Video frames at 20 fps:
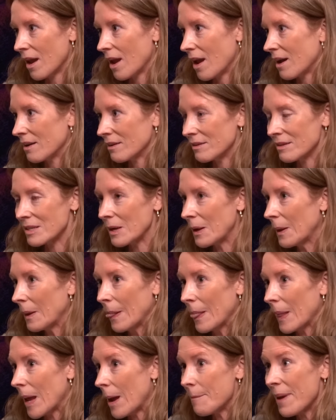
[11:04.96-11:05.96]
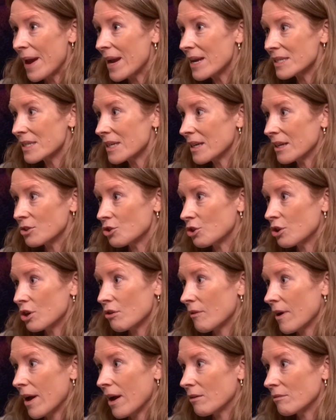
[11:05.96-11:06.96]
and amazing
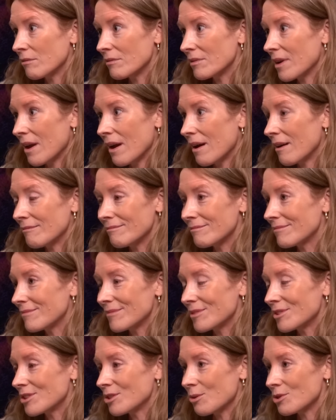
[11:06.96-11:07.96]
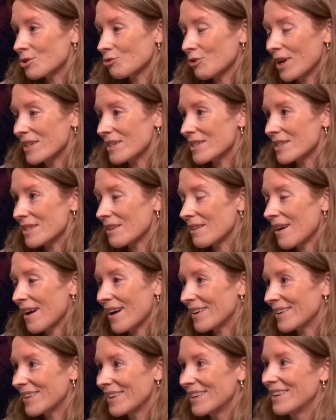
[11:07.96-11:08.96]
turnaround. Yeah. So it's great to see
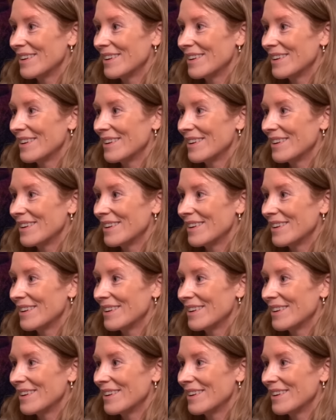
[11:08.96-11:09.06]
that.